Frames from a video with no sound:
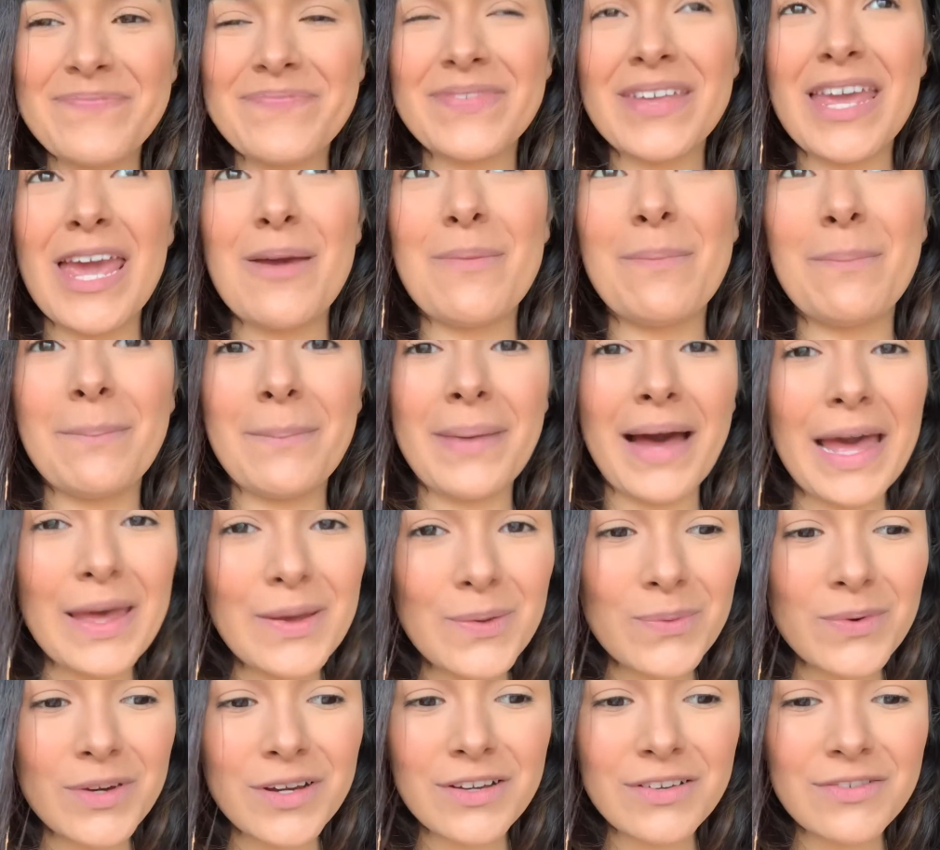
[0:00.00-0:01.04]
It might
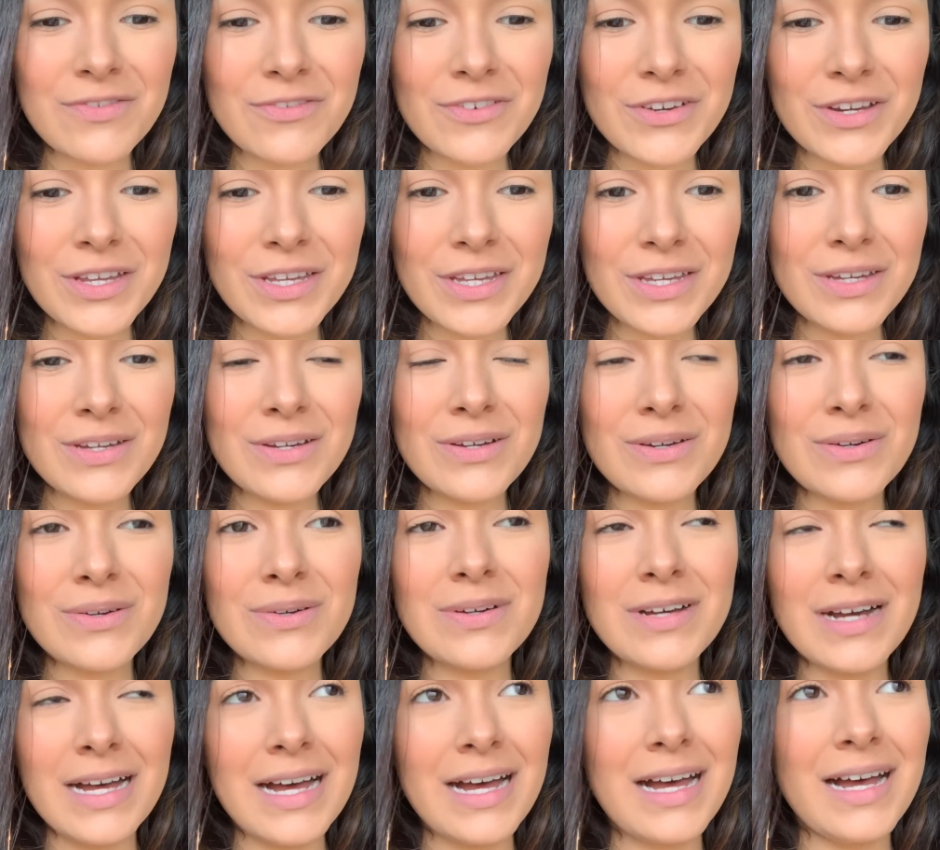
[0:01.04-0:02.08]
work for you,
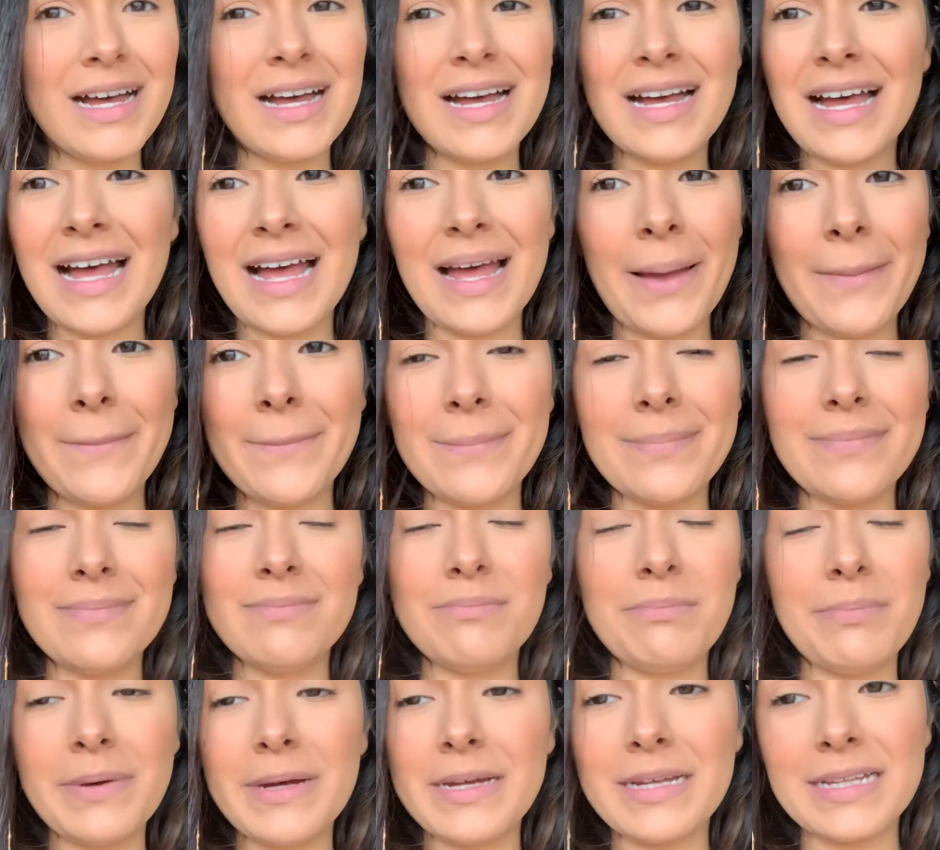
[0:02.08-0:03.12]

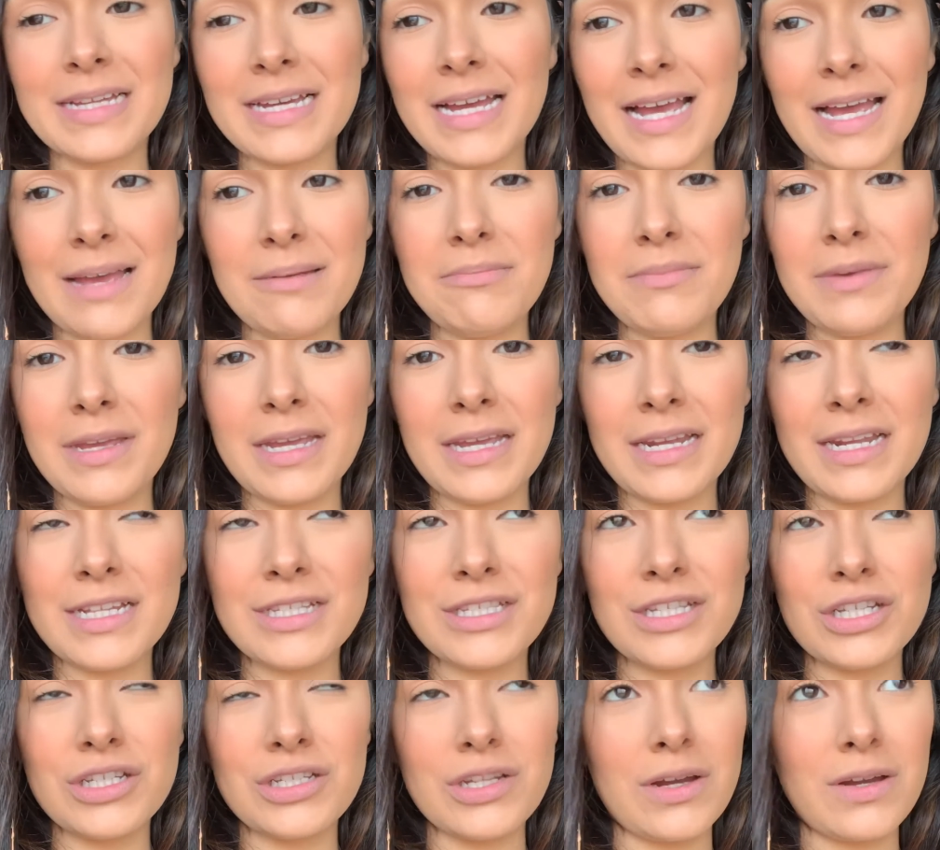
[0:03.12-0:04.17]
but I mean, it's
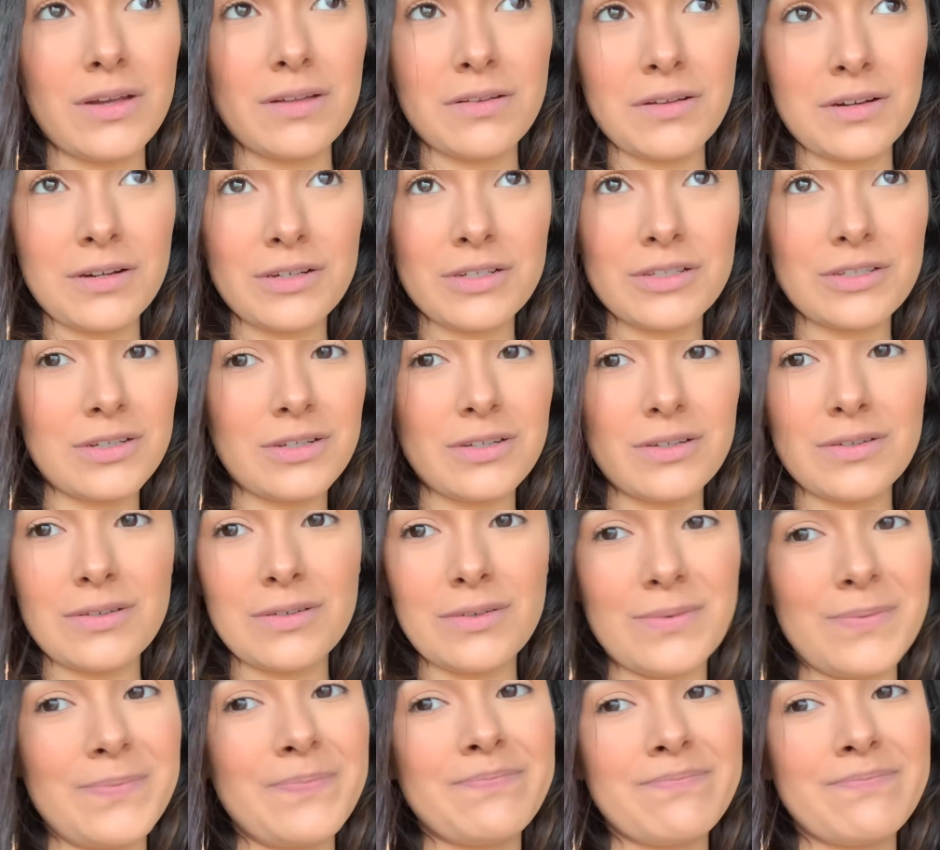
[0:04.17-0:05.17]
$1, so